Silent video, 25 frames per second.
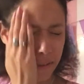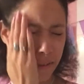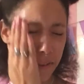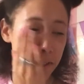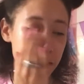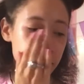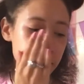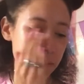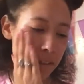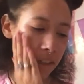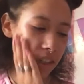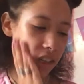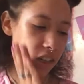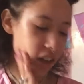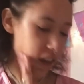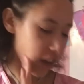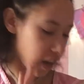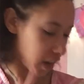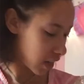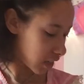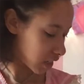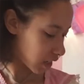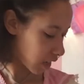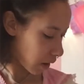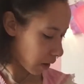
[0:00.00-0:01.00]
It's really
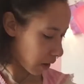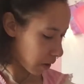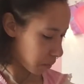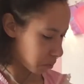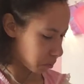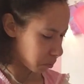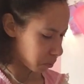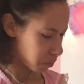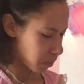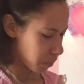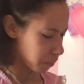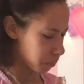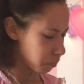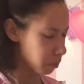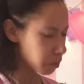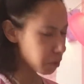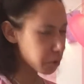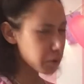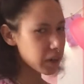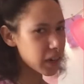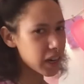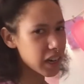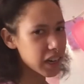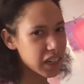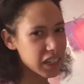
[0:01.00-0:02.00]
nice. I'm
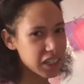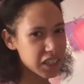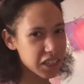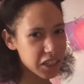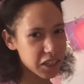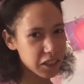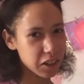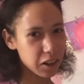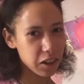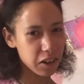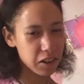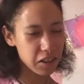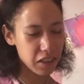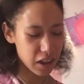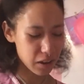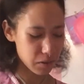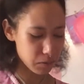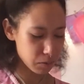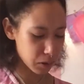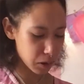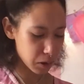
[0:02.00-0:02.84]
pretty sure that